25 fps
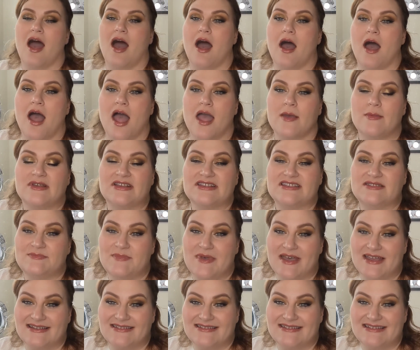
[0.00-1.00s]
I'm
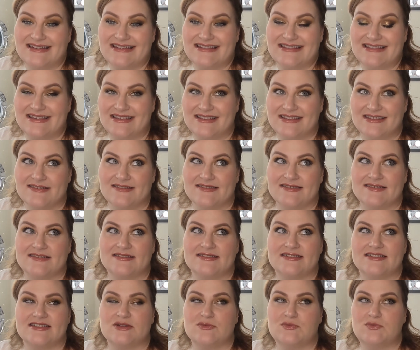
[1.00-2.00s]
expecting this
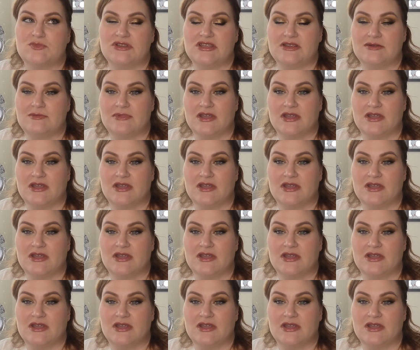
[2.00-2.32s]
to be